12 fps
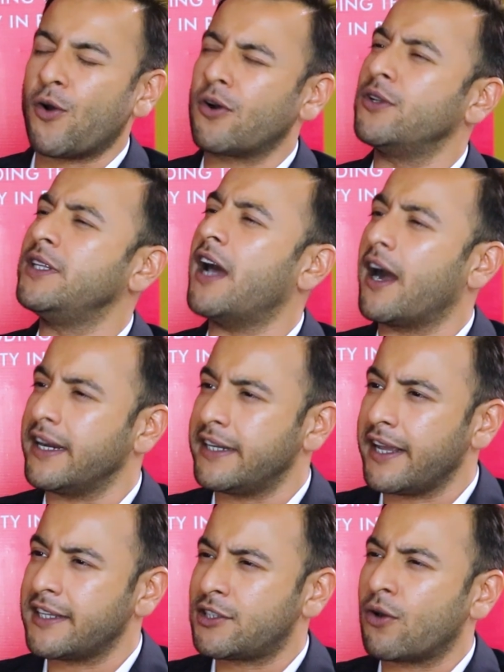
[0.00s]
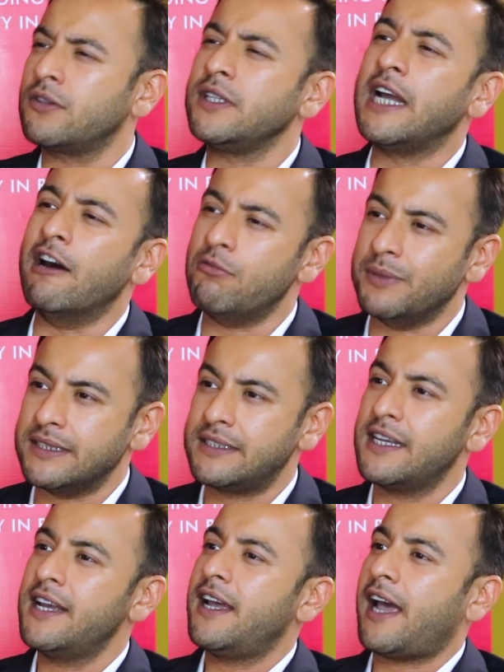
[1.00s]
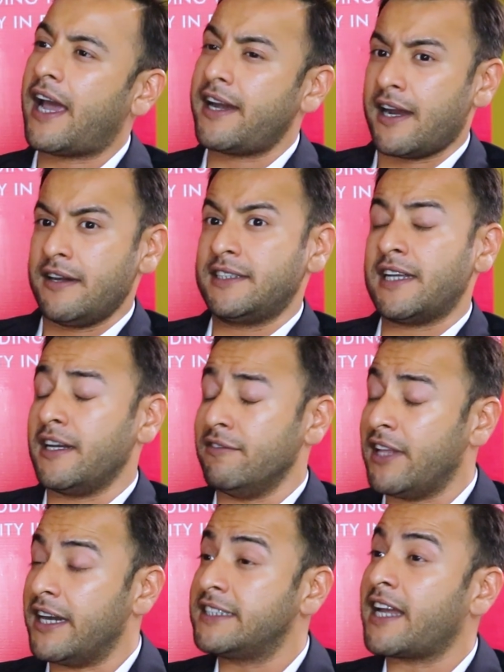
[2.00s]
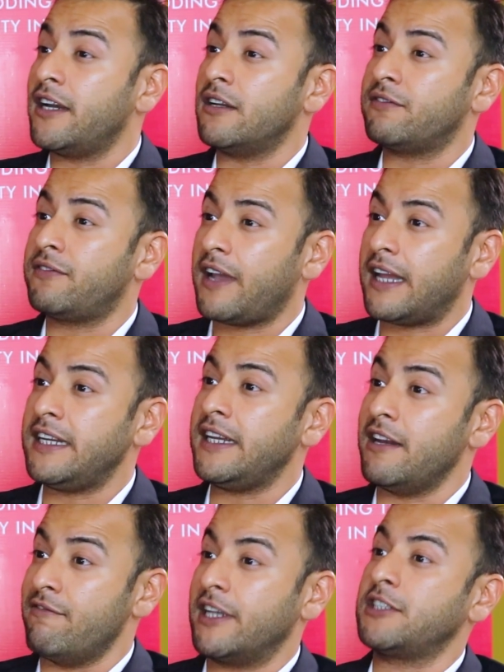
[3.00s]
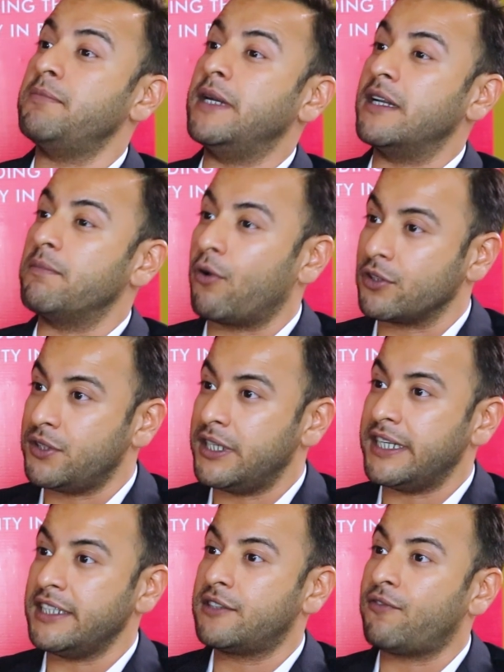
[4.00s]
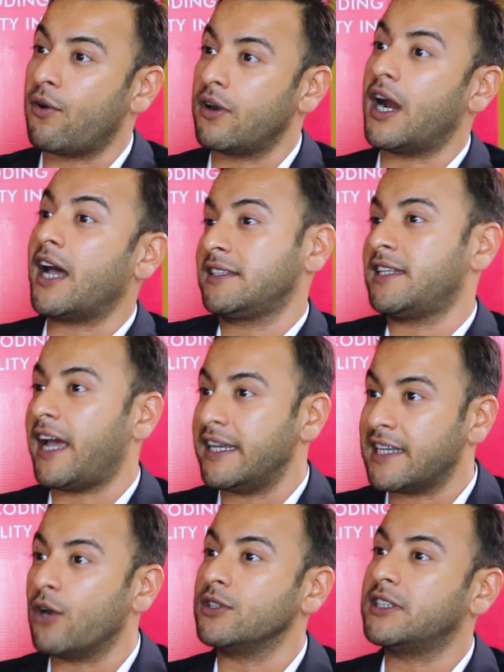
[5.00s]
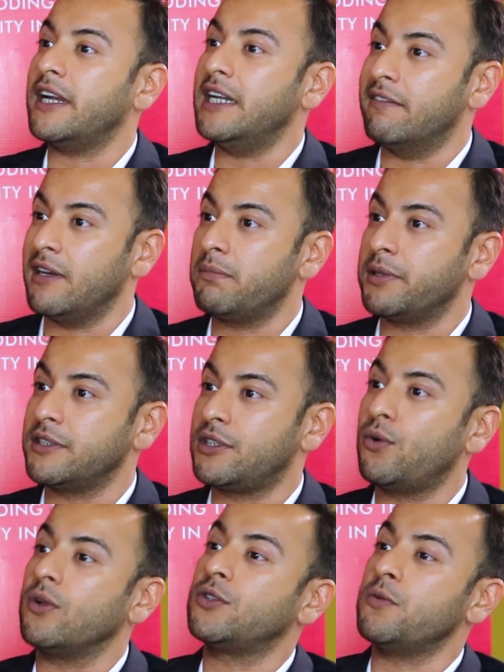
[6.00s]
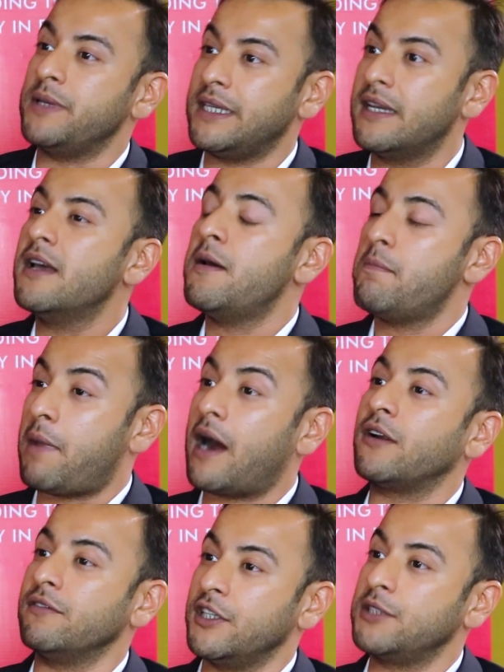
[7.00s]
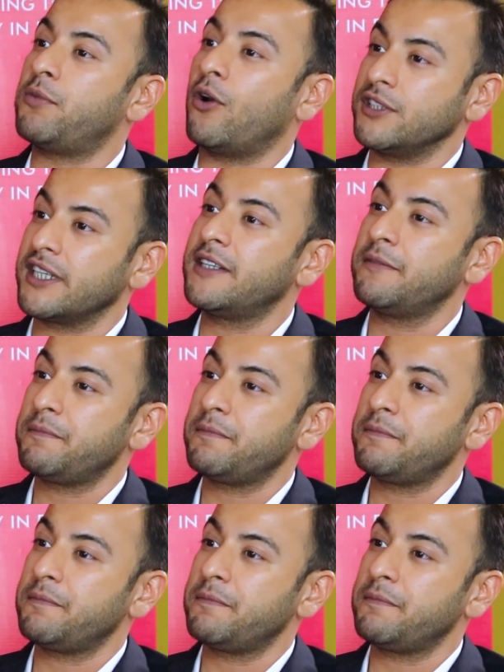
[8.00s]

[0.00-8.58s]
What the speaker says: talk to the architects, talk to the governments, and understand if there is kind of any investment opportunities for us as outside developers to also be part of this project.